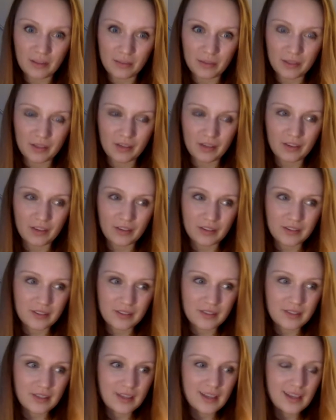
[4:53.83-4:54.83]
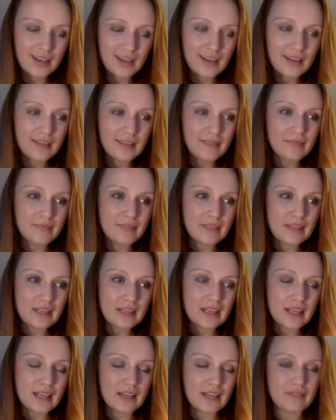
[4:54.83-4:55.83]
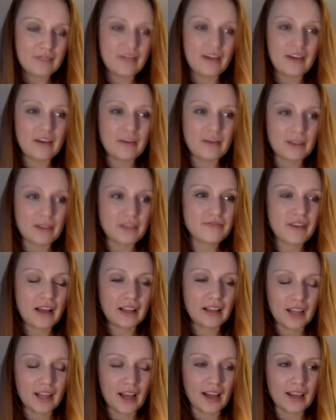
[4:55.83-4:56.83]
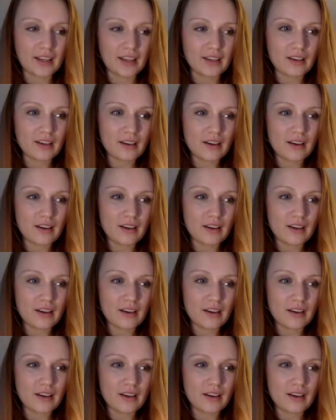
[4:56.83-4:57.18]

because it very much felt like